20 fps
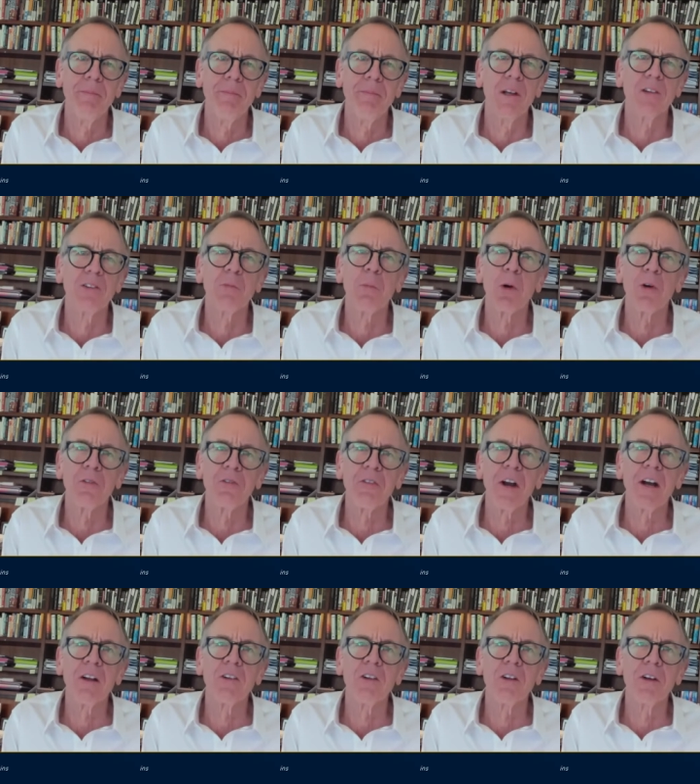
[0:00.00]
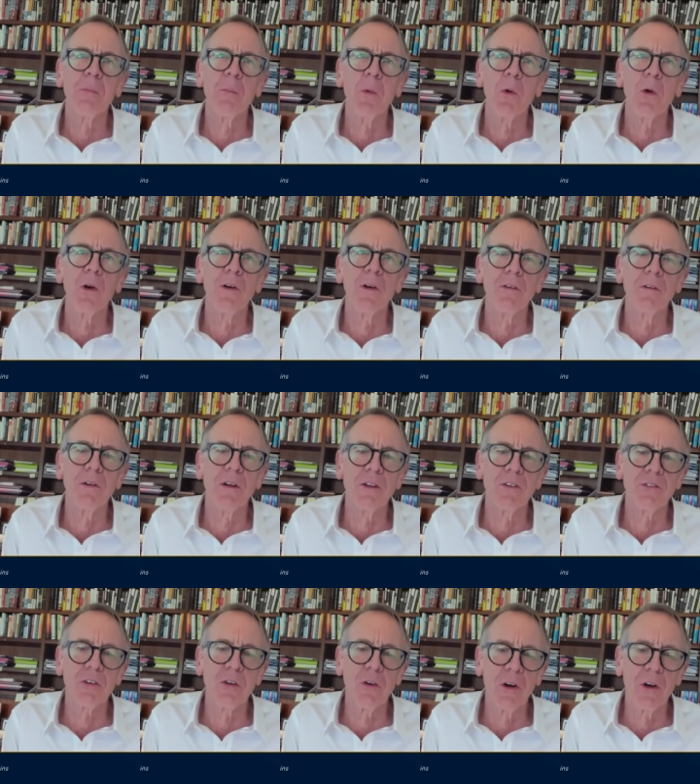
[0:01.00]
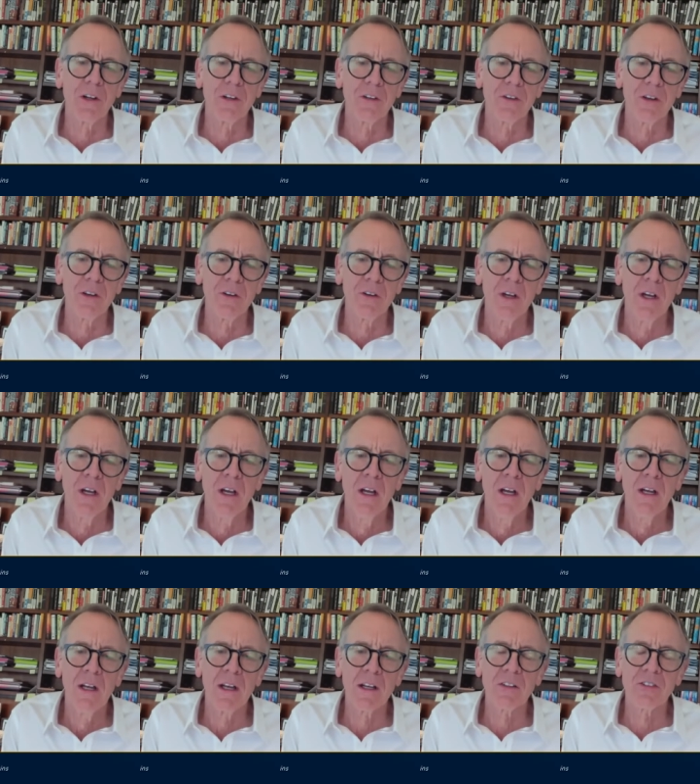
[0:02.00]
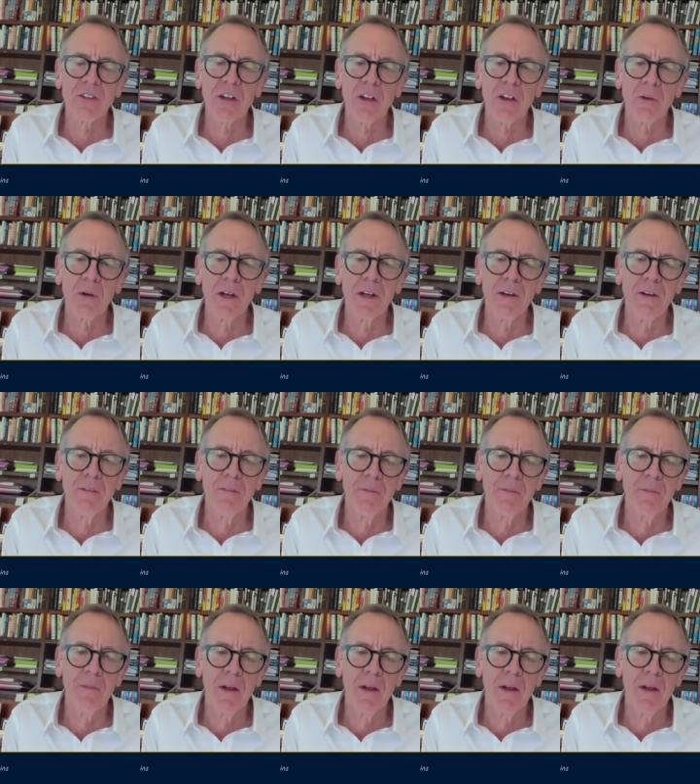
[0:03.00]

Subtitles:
It's profoundly important. It's going to accelerate